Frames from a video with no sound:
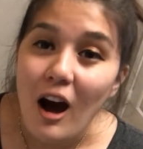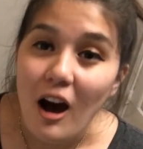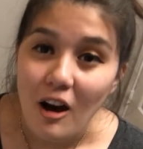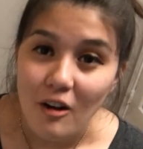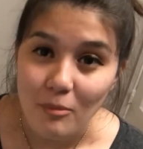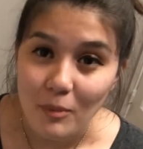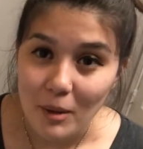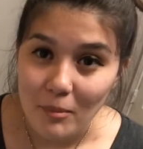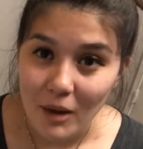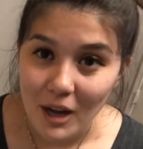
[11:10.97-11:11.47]

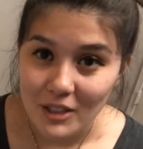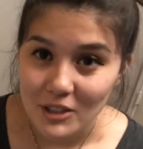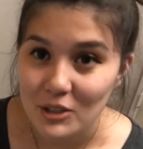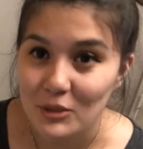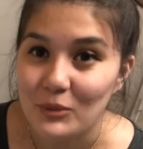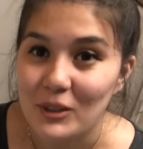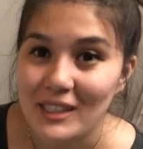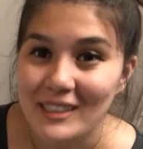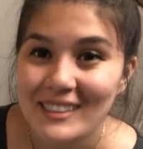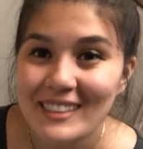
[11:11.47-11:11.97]
of my matcha
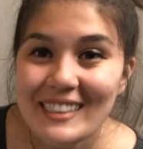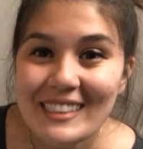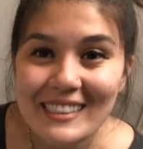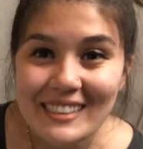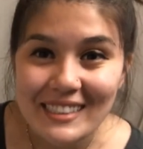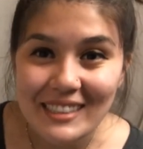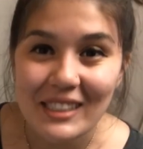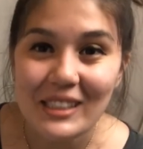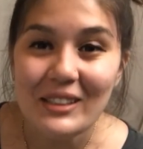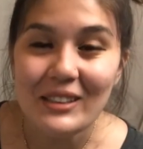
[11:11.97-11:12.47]
one.
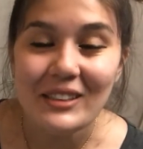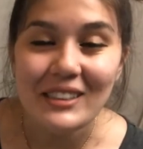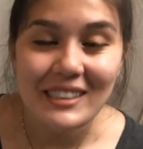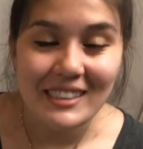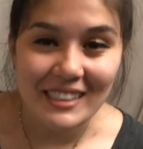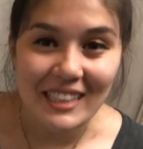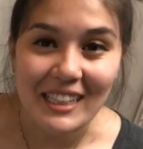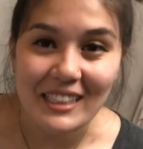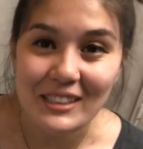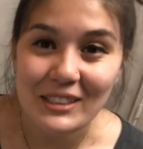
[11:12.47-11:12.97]
So
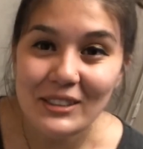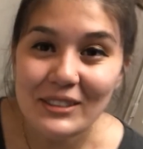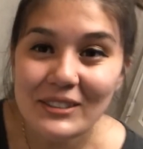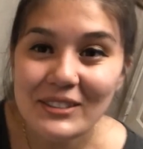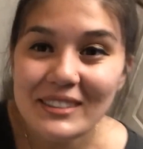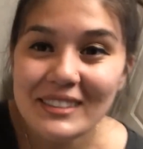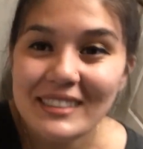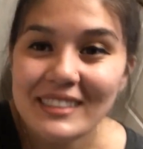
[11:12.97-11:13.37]
stay tuned.